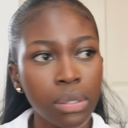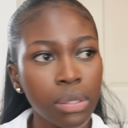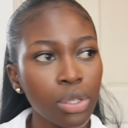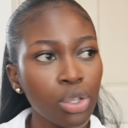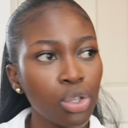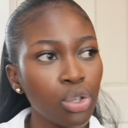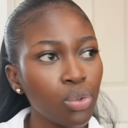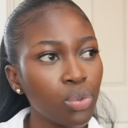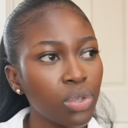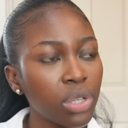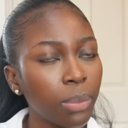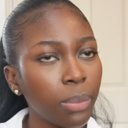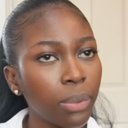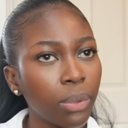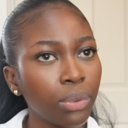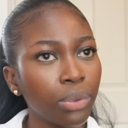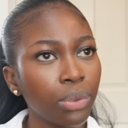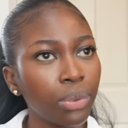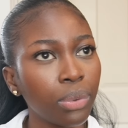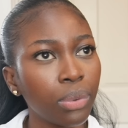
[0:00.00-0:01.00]

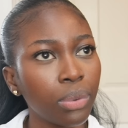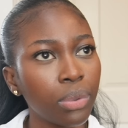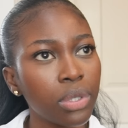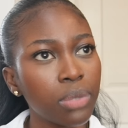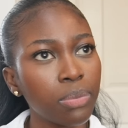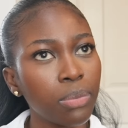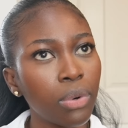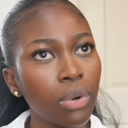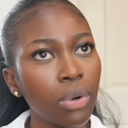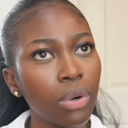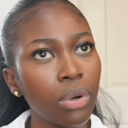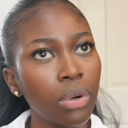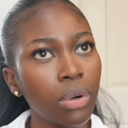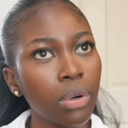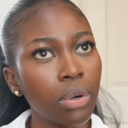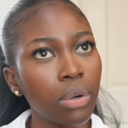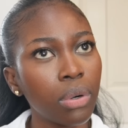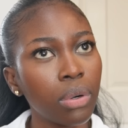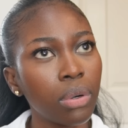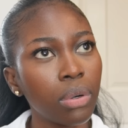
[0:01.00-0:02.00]
usable, no, it's
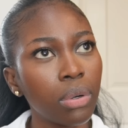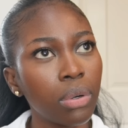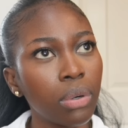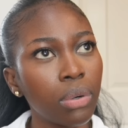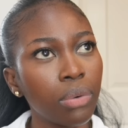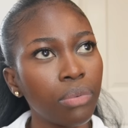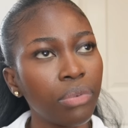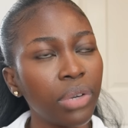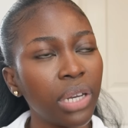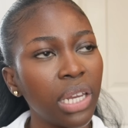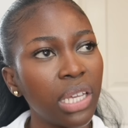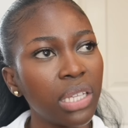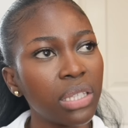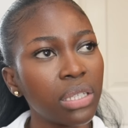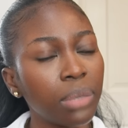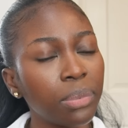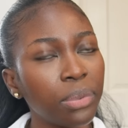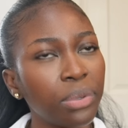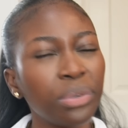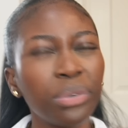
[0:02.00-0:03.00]
more
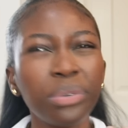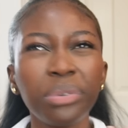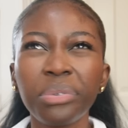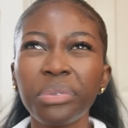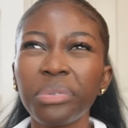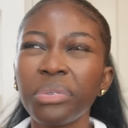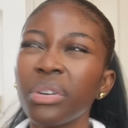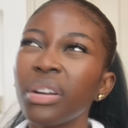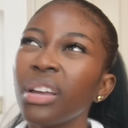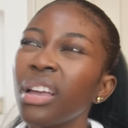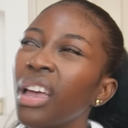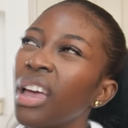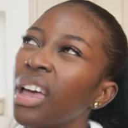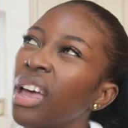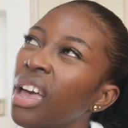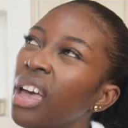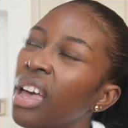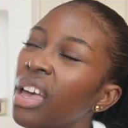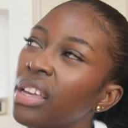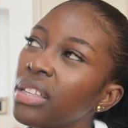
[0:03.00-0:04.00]
relatable, no,
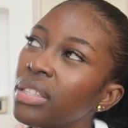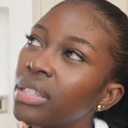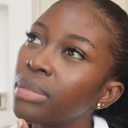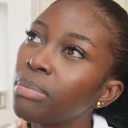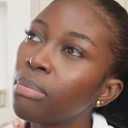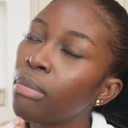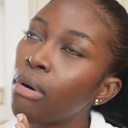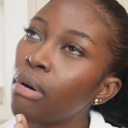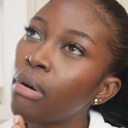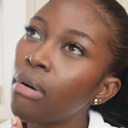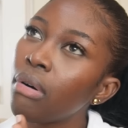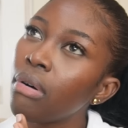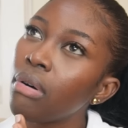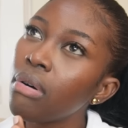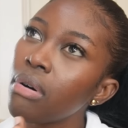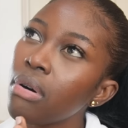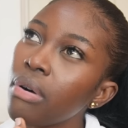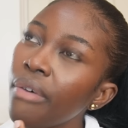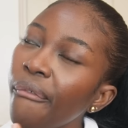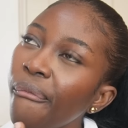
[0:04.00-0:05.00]
it's
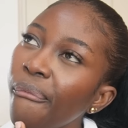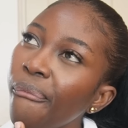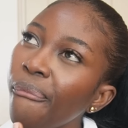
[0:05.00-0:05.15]
more